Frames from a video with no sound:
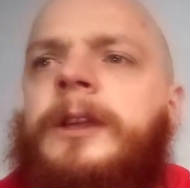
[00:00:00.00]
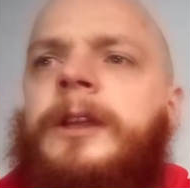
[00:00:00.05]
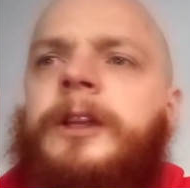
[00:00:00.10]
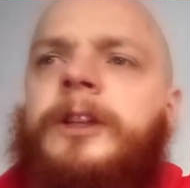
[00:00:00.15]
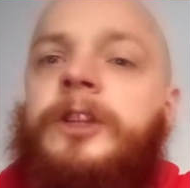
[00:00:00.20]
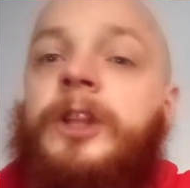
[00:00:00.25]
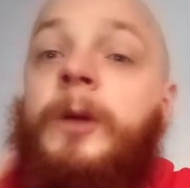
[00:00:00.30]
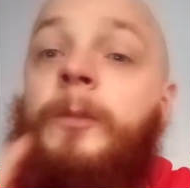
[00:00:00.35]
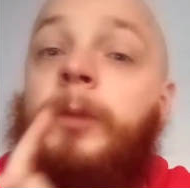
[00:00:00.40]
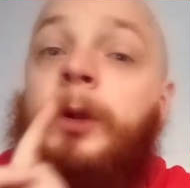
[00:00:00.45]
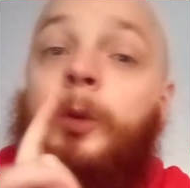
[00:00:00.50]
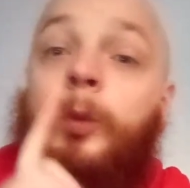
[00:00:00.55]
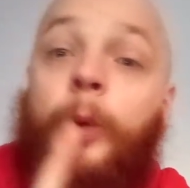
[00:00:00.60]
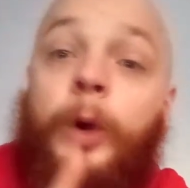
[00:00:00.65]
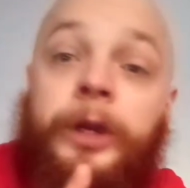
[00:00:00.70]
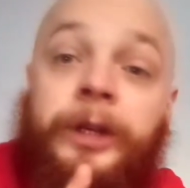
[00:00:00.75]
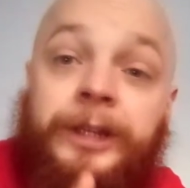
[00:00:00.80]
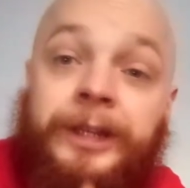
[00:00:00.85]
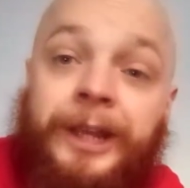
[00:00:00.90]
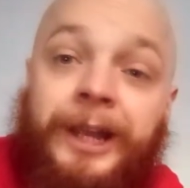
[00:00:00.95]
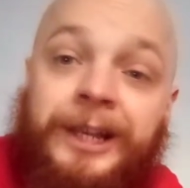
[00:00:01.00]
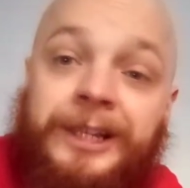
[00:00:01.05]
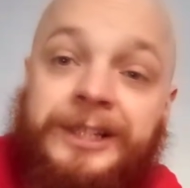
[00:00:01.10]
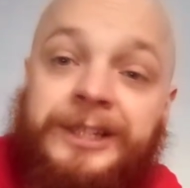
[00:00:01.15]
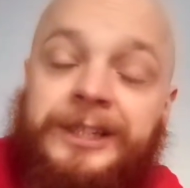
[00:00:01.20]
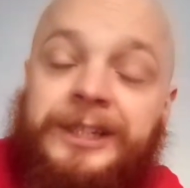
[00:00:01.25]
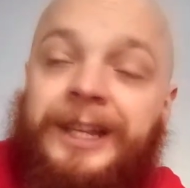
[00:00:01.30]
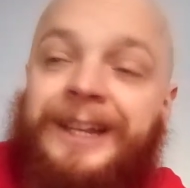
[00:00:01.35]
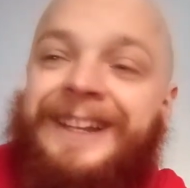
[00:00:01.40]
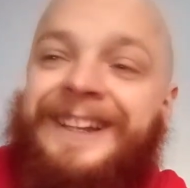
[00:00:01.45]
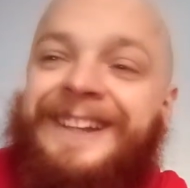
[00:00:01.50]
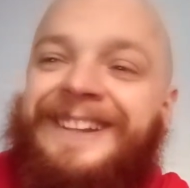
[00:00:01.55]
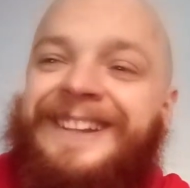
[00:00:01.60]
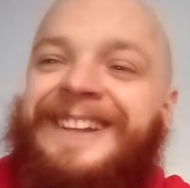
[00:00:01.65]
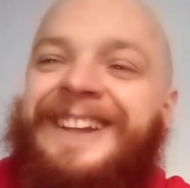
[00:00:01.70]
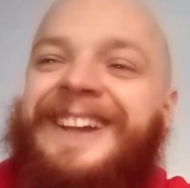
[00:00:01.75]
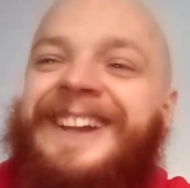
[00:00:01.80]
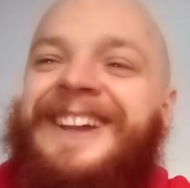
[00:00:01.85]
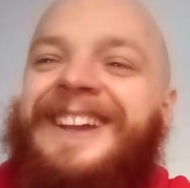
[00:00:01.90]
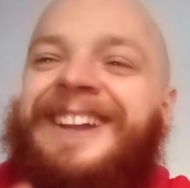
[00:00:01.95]
Number one, guys.
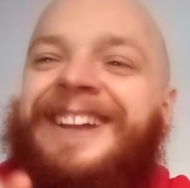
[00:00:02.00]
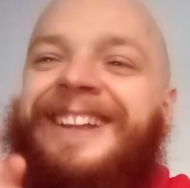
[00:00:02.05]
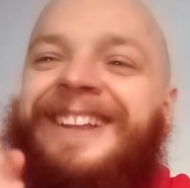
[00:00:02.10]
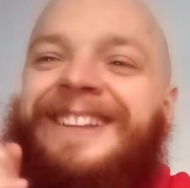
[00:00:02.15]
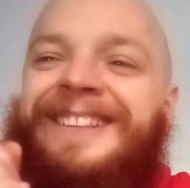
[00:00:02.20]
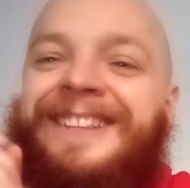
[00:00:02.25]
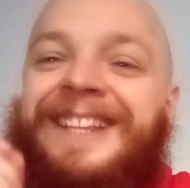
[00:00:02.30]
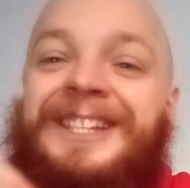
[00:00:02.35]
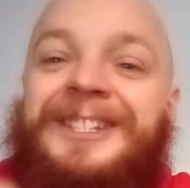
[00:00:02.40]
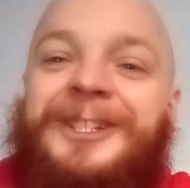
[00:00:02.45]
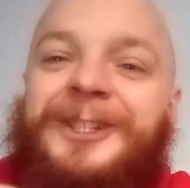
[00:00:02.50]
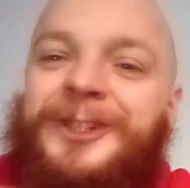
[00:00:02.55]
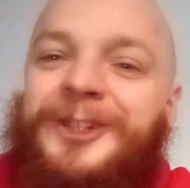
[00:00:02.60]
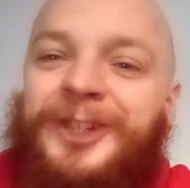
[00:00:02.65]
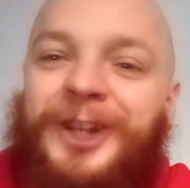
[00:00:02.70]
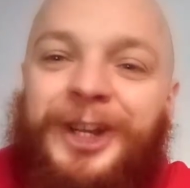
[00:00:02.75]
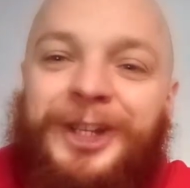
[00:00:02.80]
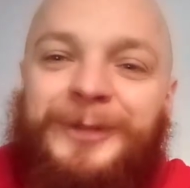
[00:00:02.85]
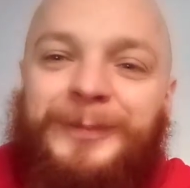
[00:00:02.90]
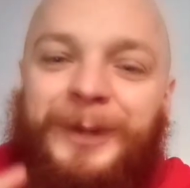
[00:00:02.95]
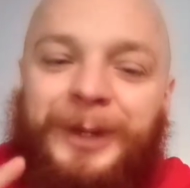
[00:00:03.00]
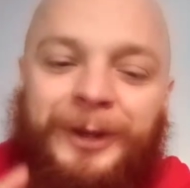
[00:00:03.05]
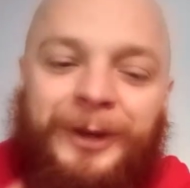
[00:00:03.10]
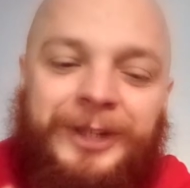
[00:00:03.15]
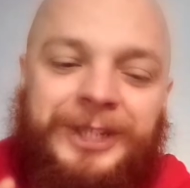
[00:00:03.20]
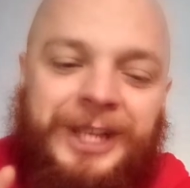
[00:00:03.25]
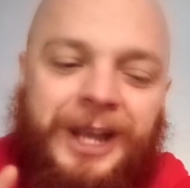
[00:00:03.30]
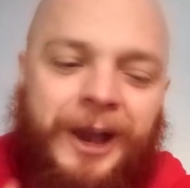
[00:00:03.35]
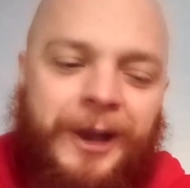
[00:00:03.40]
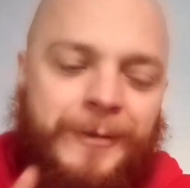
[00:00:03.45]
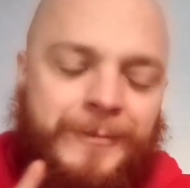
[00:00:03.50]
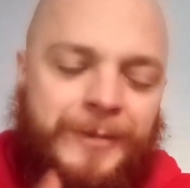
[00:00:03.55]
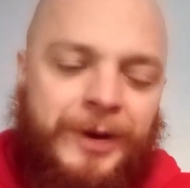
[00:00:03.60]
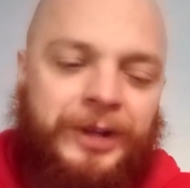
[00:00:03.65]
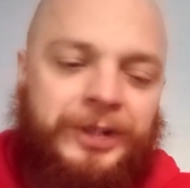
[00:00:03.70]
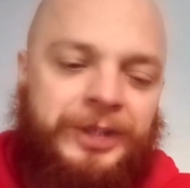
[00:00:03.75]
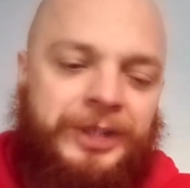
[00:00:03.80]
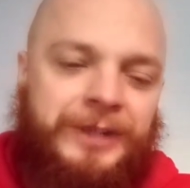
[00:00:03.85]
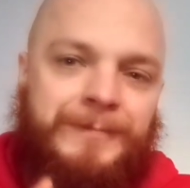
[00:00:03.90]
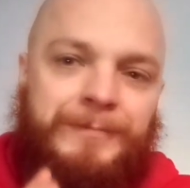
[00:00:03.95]
This is just because of how
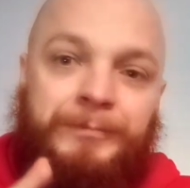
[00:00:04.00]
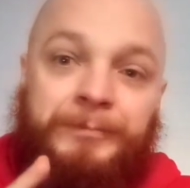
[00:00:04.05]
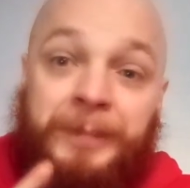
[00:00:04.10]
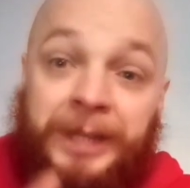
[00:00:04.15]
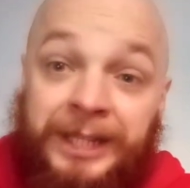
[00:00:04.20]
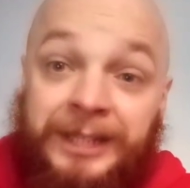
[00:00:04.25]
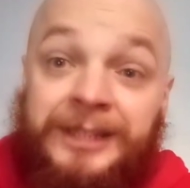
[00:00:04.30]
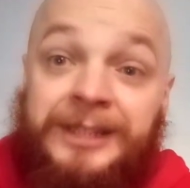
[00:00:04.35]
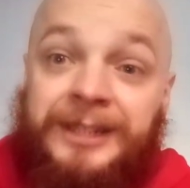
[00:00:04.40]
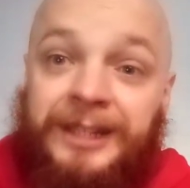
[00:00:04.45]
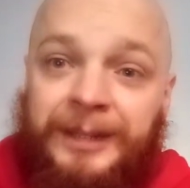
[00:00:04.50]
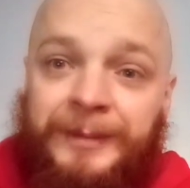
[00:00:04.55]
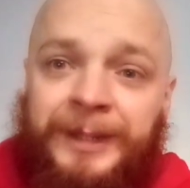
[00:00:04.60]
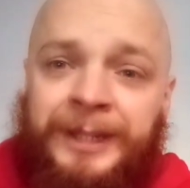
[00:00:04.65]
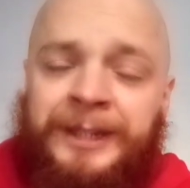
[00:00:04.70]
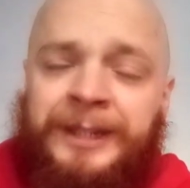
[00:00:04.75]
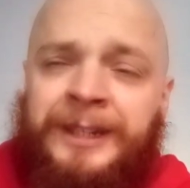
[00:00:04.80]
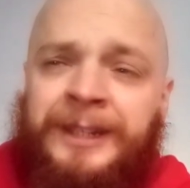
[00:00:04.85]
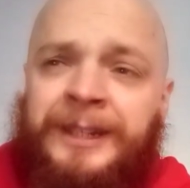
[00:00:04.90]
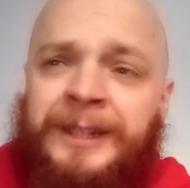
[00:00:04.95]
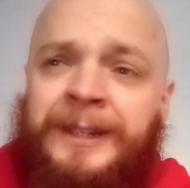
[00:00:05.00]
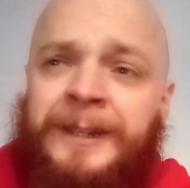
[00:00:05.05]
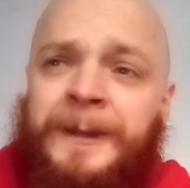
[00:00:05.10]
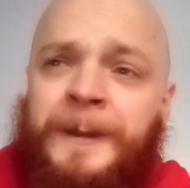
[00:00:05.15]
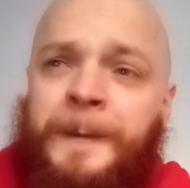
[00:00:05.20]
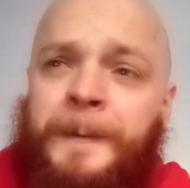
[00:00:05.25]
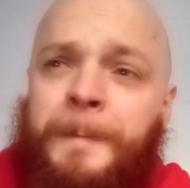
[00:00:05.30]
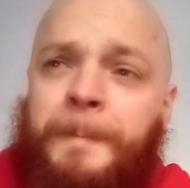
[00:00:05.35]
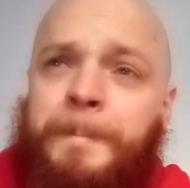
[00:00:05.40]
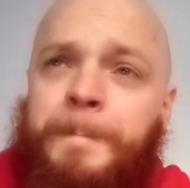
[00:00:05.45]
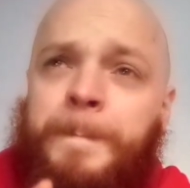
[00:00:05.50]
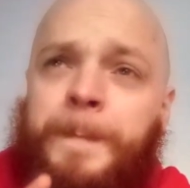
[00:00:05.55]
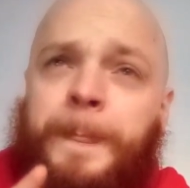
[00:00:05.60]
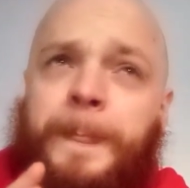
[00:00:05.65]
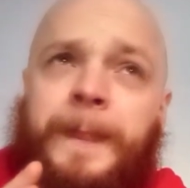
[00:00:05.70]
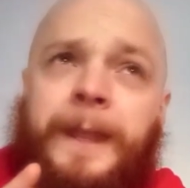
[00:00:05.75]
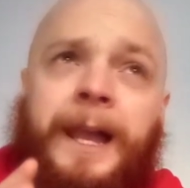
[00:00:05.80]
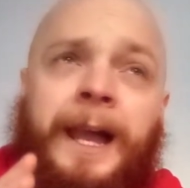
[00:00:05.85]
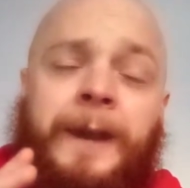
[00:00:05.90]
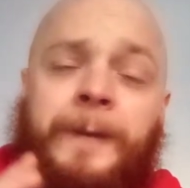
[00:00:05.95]
much it means to me.
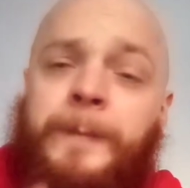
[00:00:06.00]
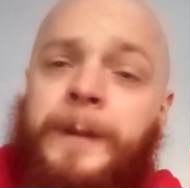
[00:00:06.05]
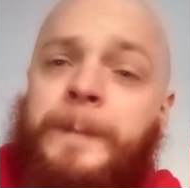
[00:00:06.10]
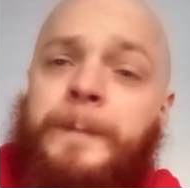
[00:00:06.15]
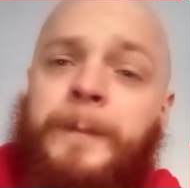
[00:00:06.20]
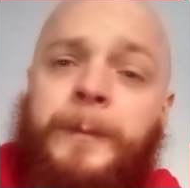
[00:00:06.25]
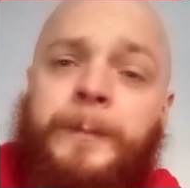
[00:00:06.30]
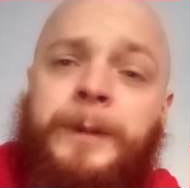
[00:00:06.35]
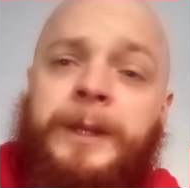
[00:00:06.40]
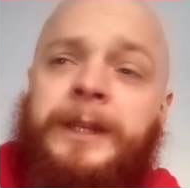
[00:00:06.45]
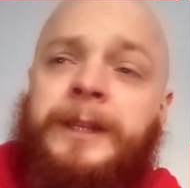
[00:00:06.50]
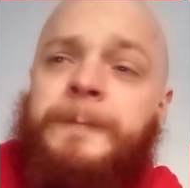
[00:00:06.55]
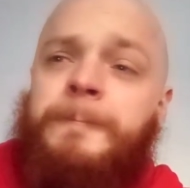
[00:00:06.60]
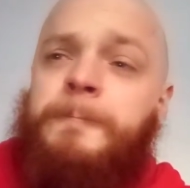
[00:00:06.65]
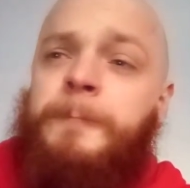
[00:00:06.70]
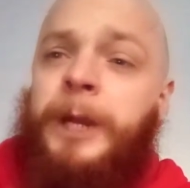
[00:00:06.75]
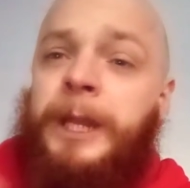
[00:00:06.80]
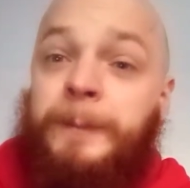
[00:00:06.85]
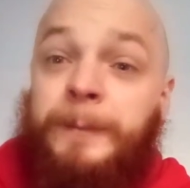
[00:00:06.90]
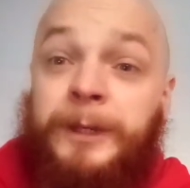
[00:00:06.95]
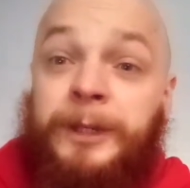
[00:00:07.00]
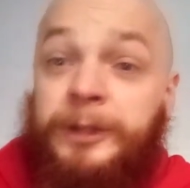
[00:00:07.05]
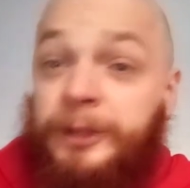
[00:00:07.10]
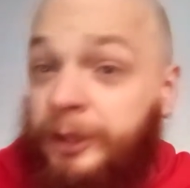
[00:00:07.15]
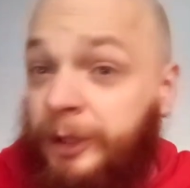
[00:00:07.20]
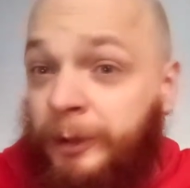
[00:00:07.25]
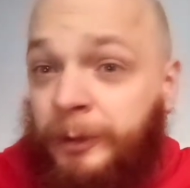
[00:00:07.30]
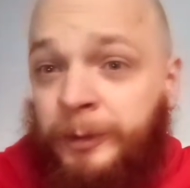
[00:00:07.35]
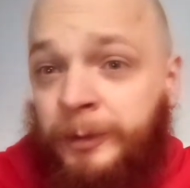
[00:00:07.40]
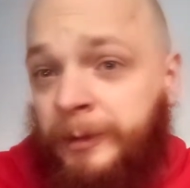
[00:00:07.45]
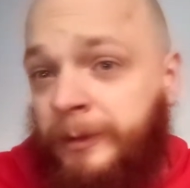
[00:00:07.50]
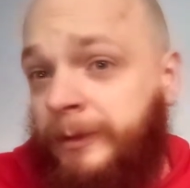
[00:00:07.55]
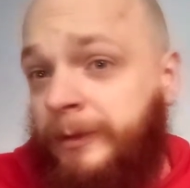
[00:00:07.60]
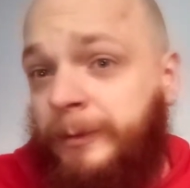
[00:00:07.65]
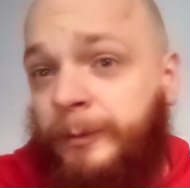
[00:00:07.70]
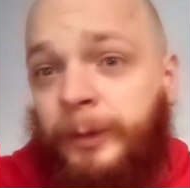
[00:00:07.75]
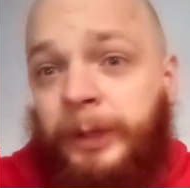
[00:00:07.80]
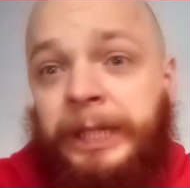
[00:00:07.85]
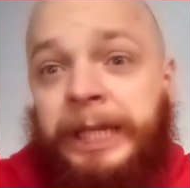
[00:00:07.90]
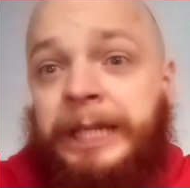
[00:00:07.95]
I remember being in primary school
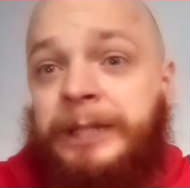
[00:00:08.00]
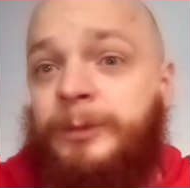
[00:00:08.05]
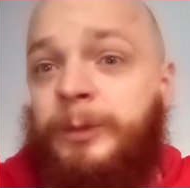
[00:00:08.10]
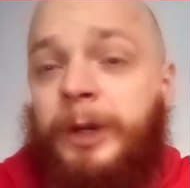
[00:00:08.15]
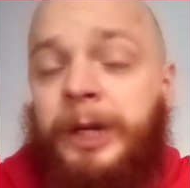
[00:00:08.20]
when this one